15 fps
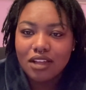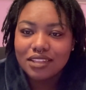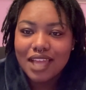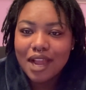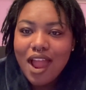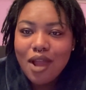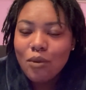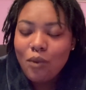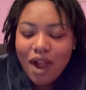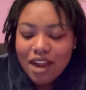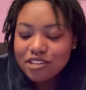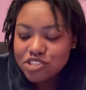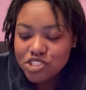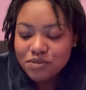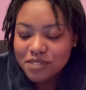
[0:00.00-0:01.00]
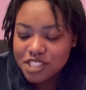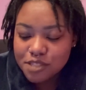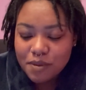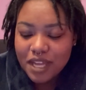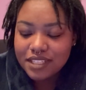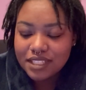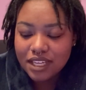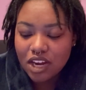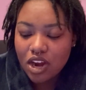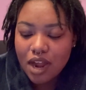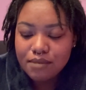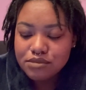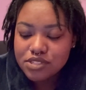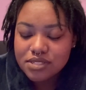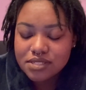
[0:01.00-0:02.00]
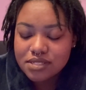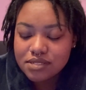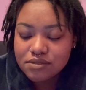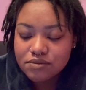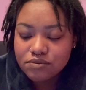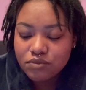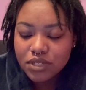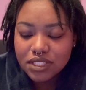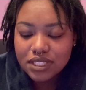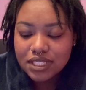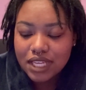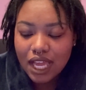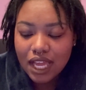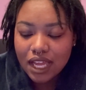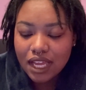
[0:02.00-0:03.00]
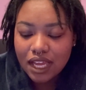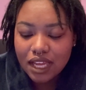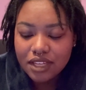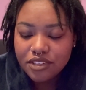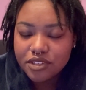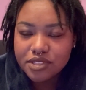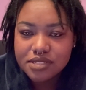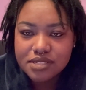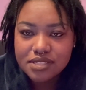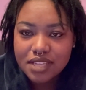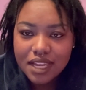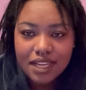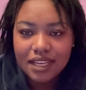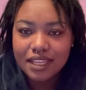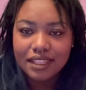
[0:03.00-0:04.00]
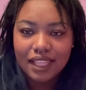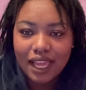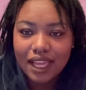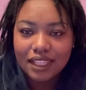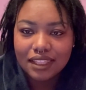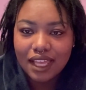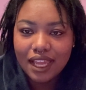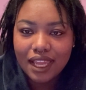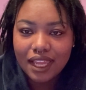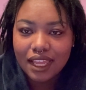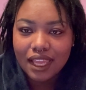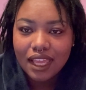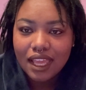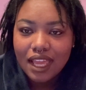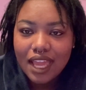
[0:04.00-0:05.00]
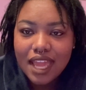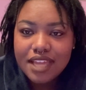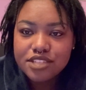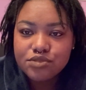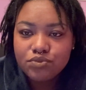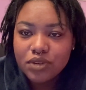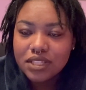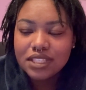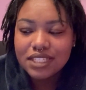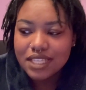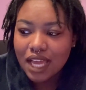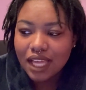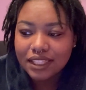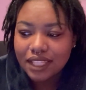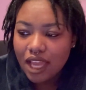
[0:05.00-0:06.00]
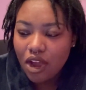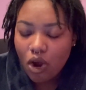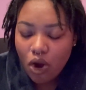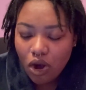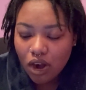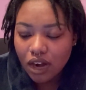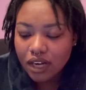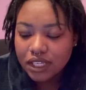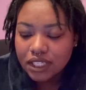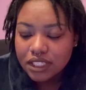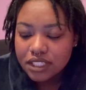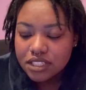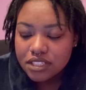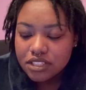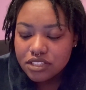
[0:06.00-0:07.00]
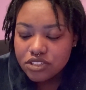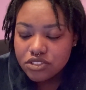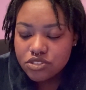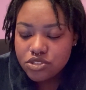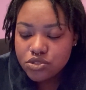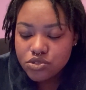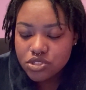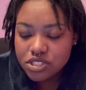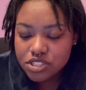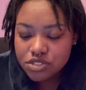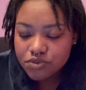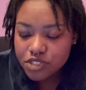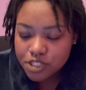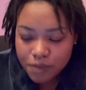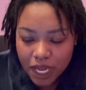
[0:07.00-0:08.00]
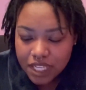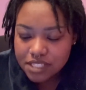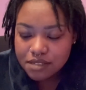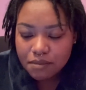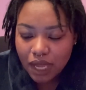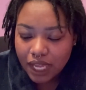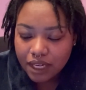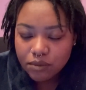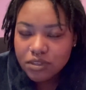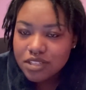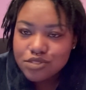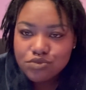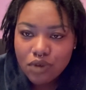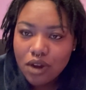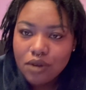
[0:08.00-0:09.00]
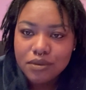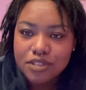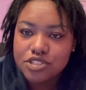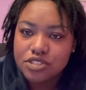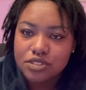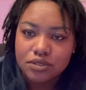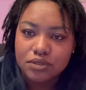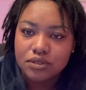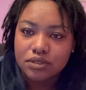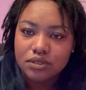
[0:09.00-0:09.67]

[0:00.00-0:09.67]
Like, why aren't you respecting her? I'm just really not understanding that. Like, it's really not that hard to just respect somebody. What is wrong with you?